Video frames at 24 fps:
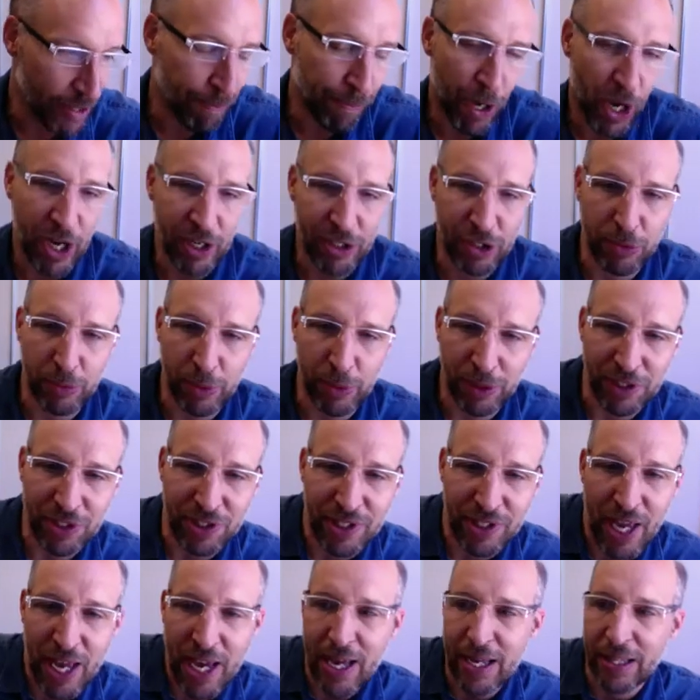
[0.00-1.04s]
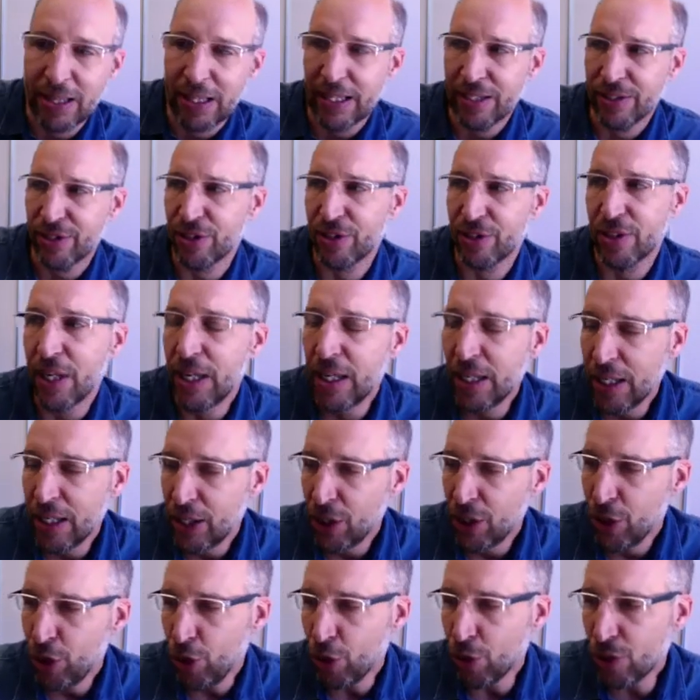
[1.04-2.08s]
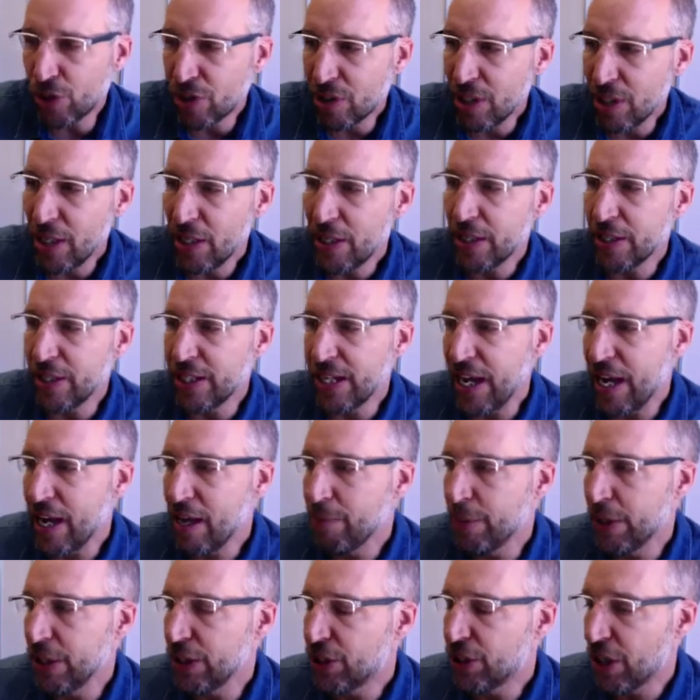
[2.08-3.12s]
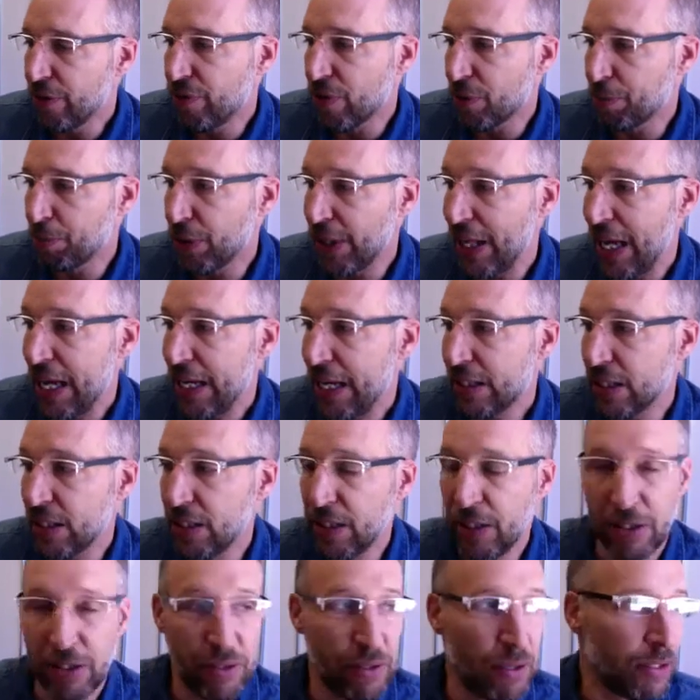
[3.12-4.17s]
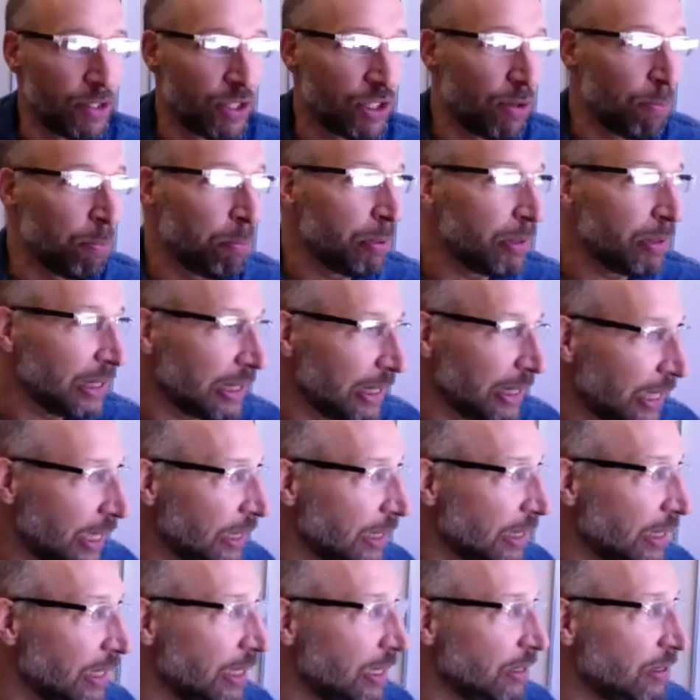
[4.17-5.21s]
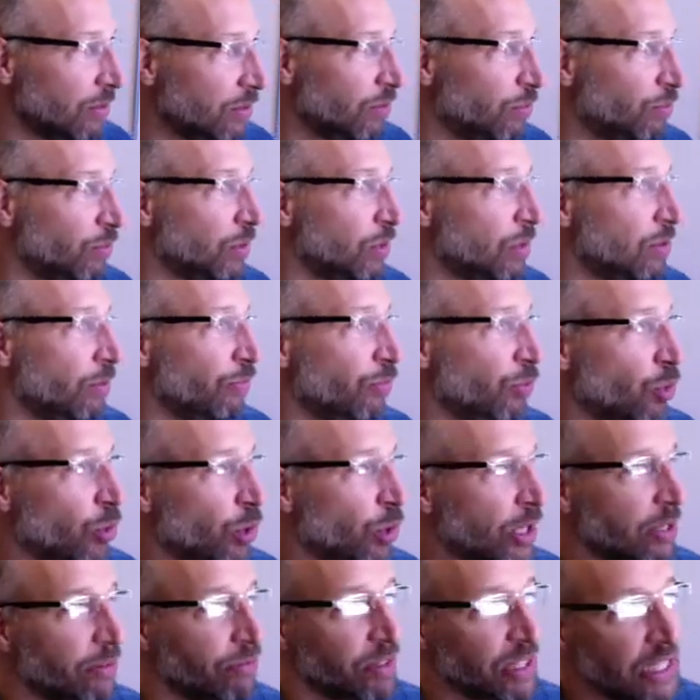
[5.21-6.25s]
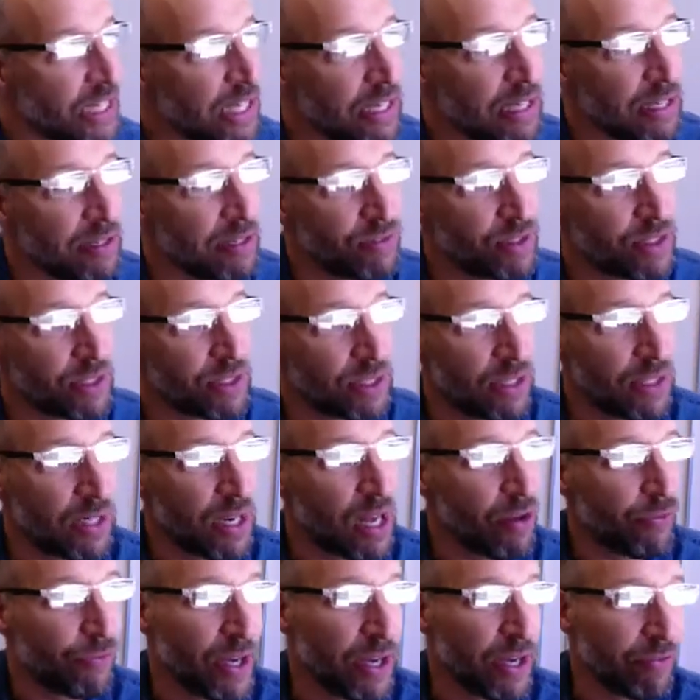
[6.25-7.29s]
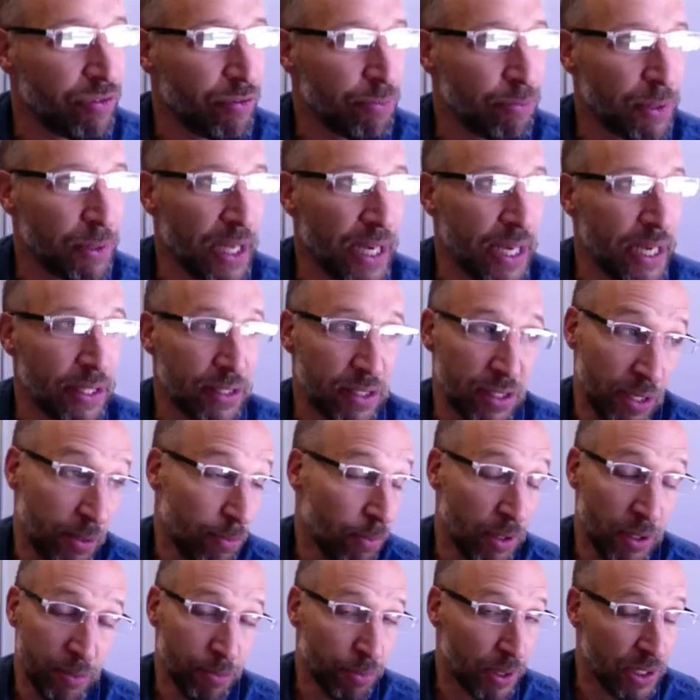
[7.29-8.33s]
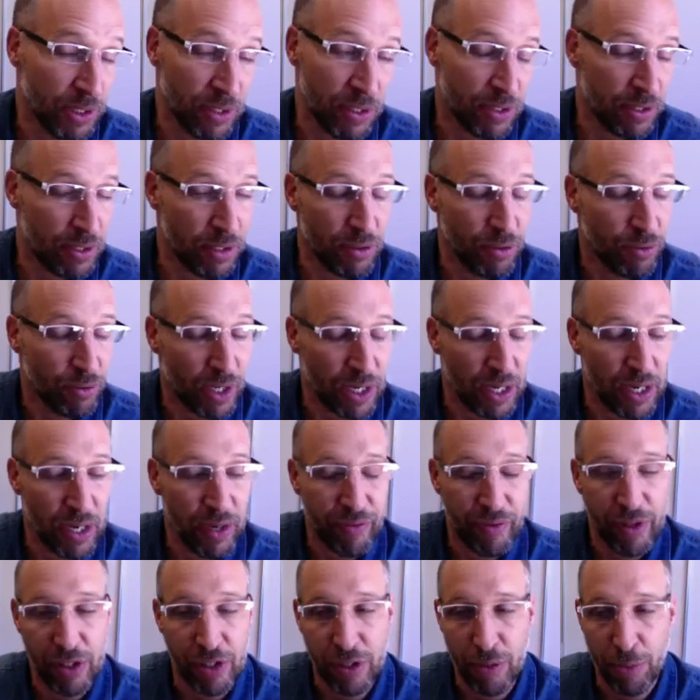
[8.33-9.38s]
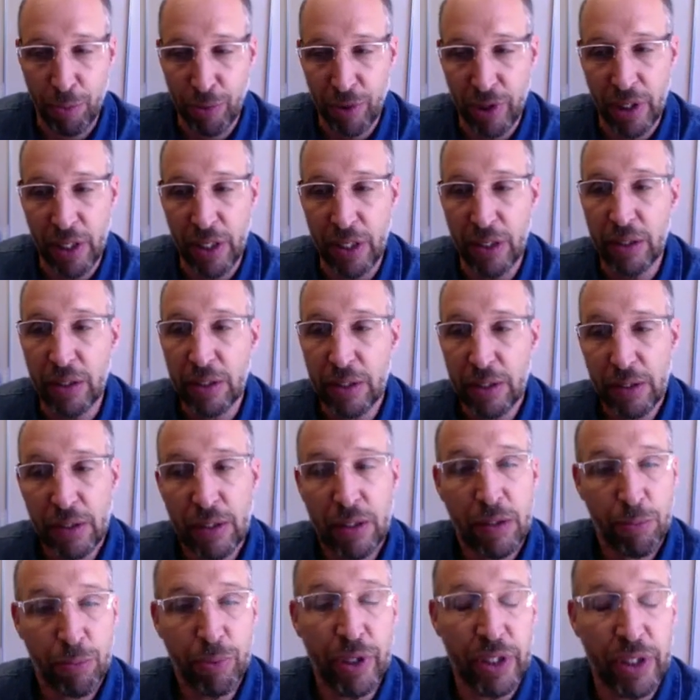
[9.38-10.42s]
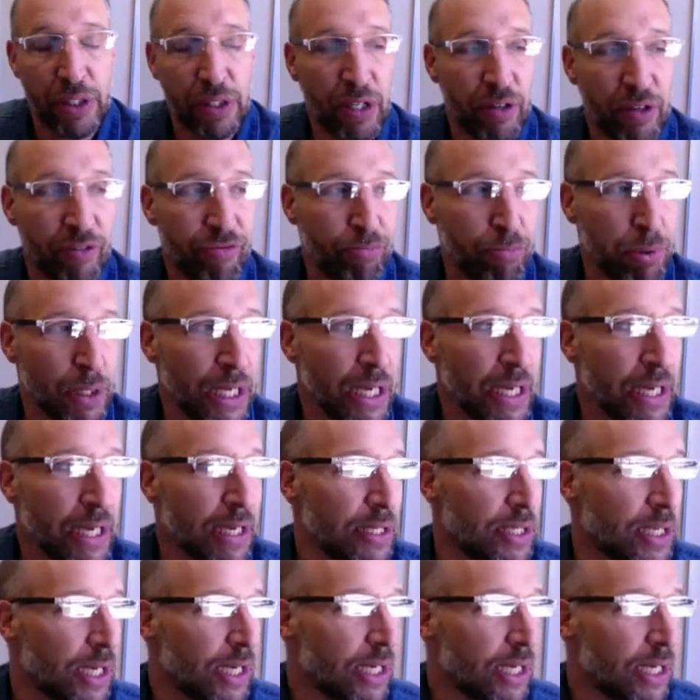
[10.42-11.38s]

impossible to say unless you see the damage. If a plant is completely devoid of leaves, an alfalfa plant, some of them can still recover. That's a pretty tough plant.